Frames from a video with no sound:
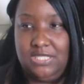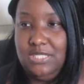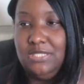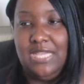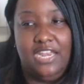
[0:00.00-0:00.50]
This
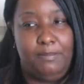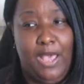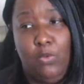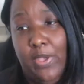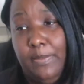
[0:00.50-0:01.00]
is not
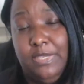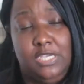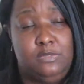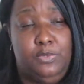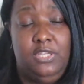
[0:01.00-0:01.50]
about weight,
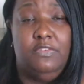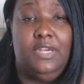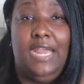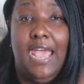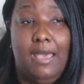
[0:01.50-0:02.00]
because believe it or
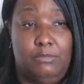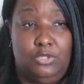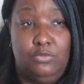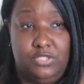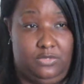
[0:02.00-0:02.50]
not, I'm
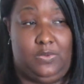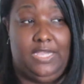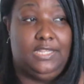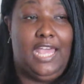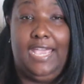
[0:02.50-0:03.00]
losing
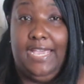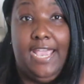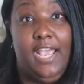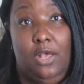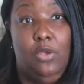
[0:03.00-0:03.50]
weight like
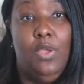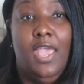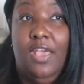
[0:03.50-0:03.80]
hell.